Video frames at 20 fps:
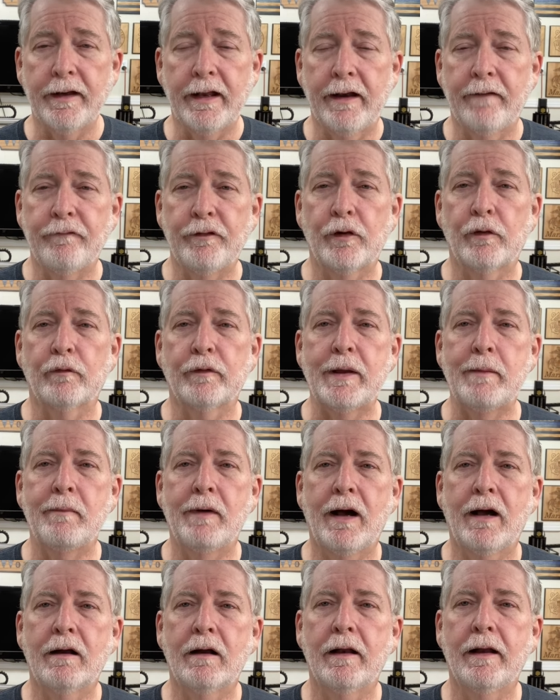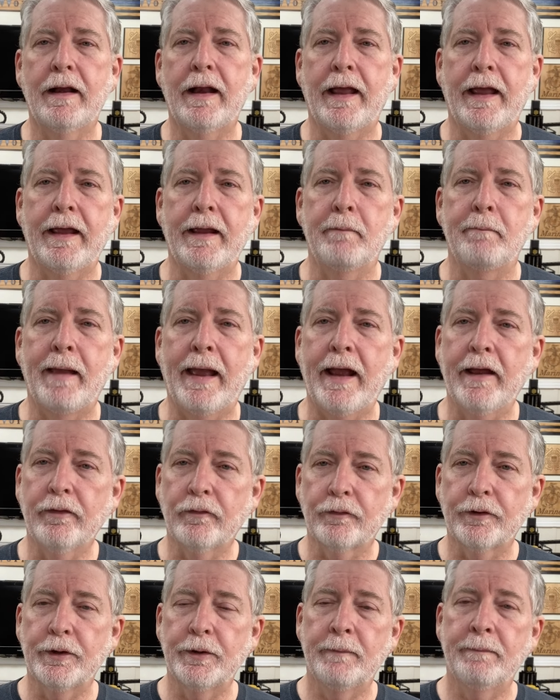and if you're remodeling a
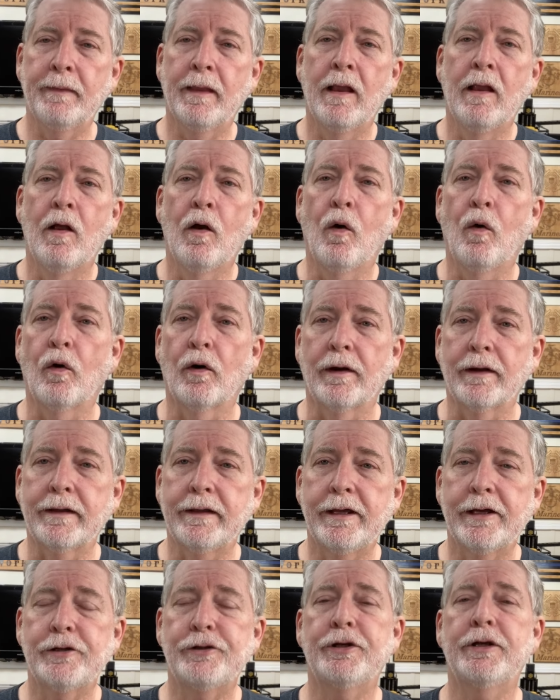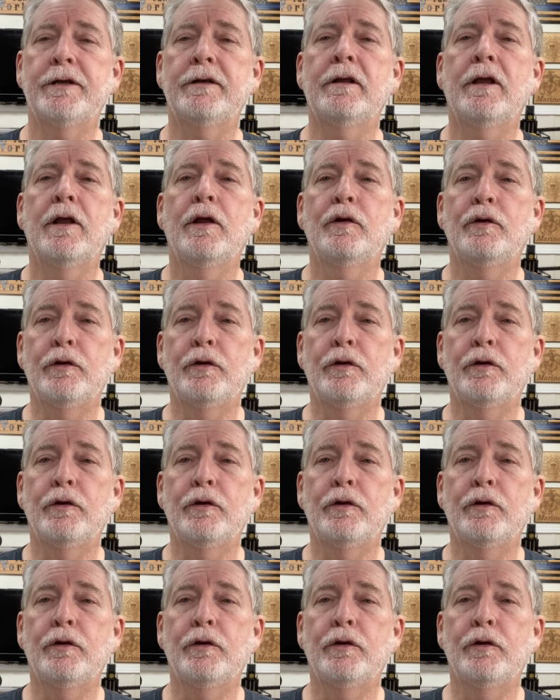bathroom or a kitchen,